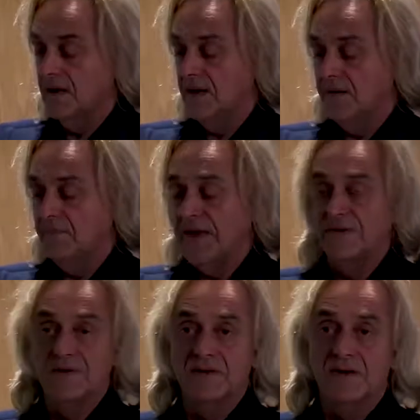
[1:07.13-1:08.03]

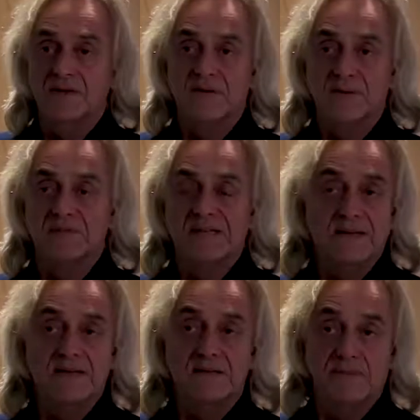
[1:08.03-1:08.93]
handwritten note from him
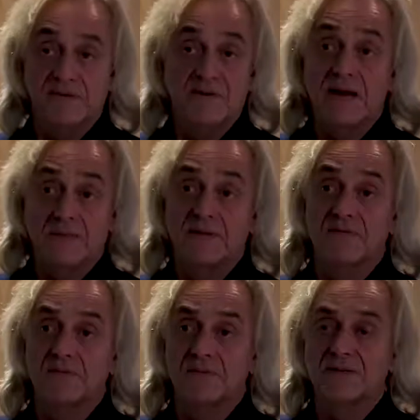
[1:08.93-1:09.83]
saying that he'd be very happy
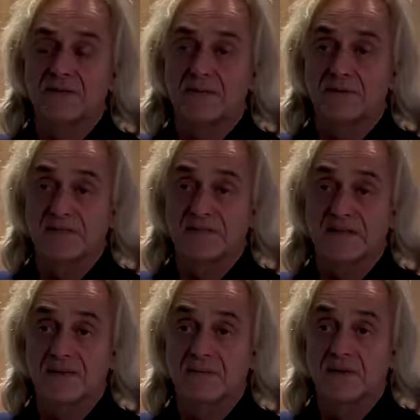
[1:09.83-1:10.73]
for me to come and visit
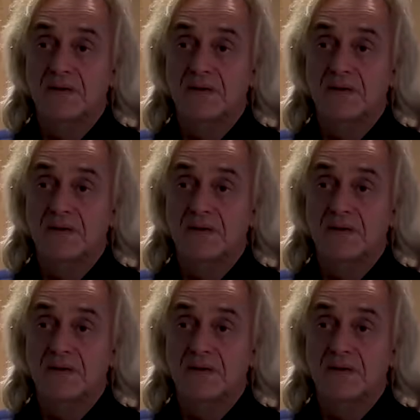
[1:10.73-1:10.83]
him.